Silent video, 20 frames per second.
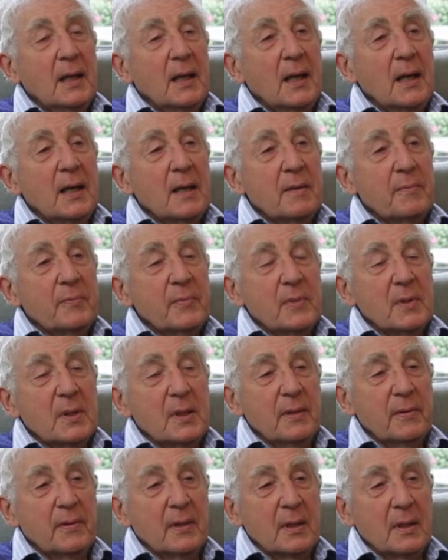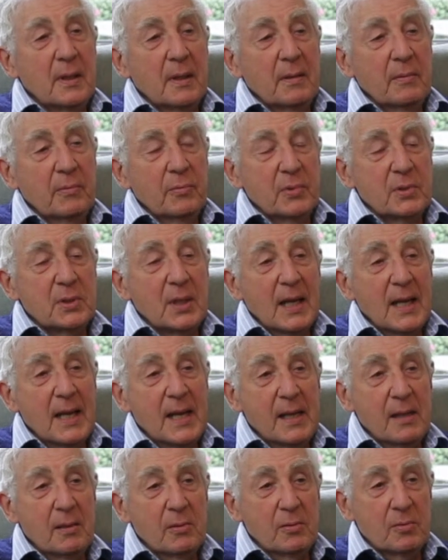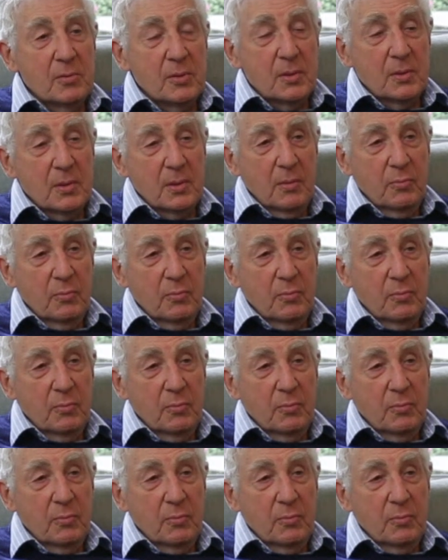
Um, um, to house